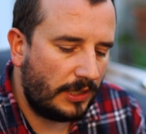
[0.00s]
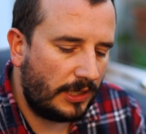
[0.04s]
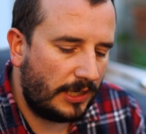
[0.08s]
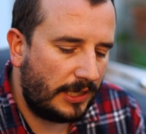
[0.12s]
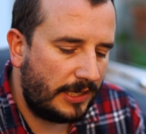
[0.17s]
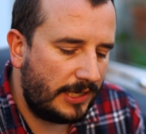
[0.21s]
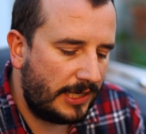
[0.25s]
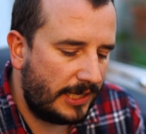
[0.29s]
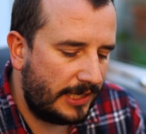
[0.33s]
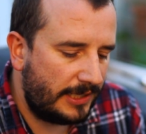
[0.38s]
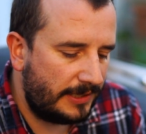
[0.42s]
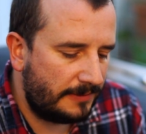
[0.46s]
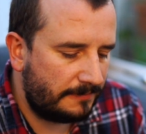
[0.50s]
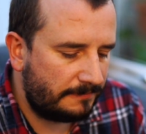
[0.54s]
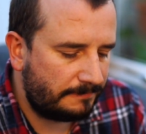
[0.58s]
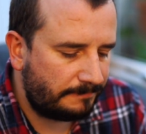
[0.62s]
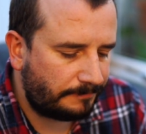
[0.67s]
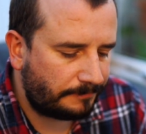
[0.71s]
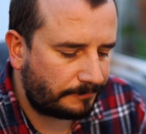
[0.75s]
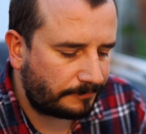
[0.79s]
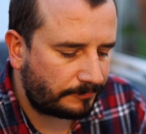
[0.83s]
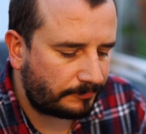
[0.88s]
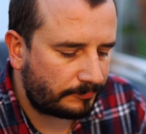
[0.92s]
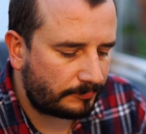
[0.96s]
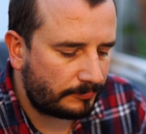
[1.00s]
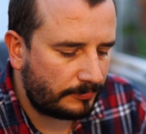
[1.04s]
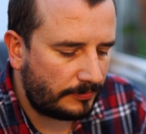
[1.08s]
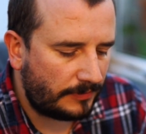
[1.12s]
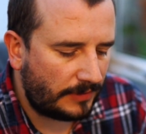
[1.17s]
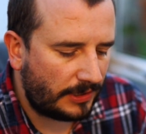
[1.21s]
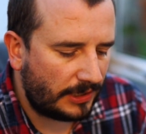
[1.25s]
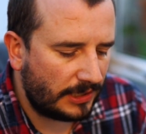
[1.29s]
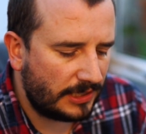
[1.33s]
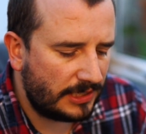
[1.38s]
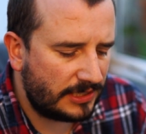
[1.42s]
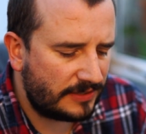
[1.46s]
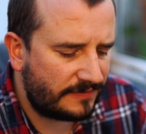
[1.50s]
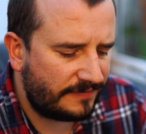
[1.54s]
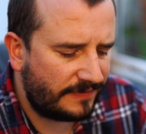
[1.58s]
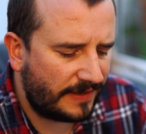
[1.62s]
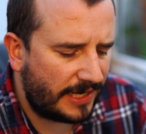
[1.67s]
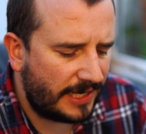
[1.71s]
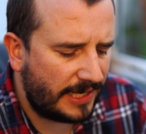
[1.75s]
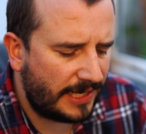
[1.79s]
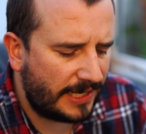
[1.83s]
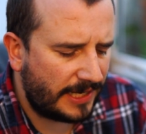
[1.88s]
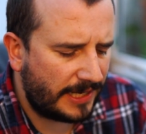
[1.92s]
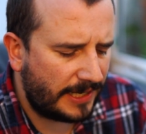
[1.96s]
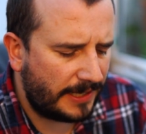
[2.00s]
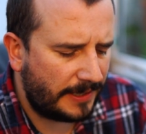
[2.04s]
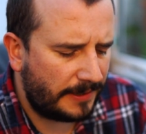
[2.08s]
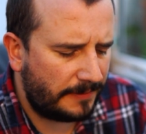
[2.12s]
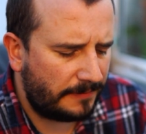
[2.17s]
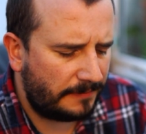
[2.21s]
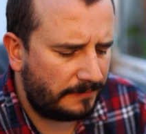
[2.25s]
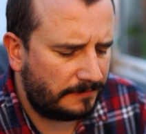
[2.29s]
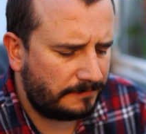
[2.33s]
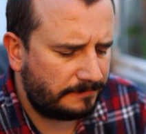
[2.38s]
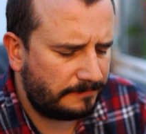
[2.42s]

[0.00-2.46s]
And then it's very